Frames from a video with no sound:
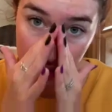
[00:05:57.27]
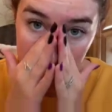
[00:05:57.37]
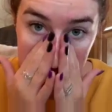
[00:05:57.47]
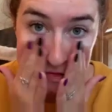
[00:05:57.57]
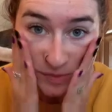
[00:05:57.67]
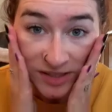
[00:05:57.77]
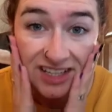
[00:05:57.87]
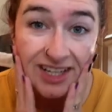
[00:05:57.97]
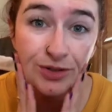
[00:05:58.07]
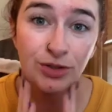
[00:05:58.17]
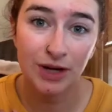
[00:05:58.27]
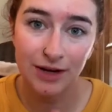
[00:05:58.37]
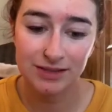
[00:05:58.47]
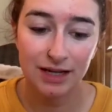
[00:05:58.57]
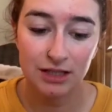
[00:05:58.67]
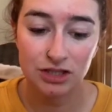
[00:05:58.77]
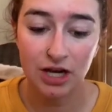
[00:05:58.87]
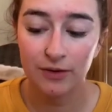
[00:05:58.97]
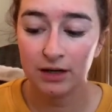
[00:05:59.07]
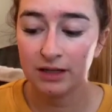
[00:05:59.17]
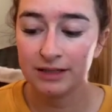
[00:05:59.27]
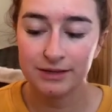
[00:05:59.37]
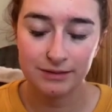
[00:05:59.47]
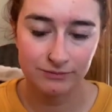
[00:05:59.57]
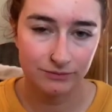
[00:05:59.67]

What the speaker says: So typically I don't do it outside the shower unless